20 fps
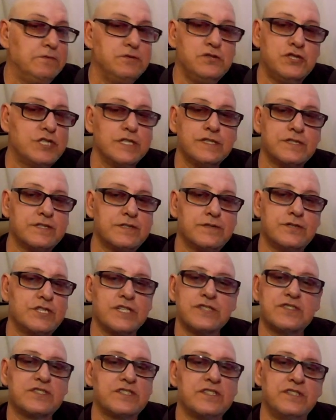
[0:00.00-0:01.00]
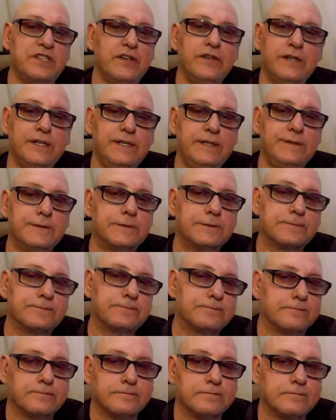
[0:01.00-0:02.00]
Just just to do it.
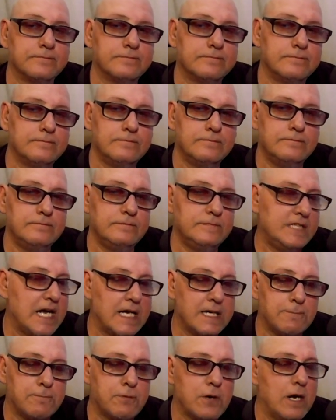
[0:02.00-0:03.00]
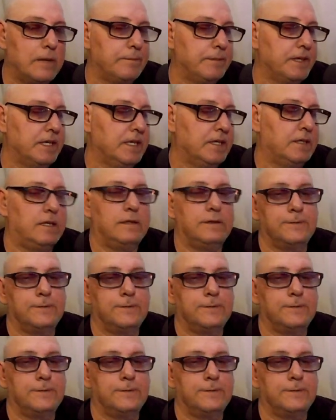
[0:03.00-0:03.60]
Not a problem at all.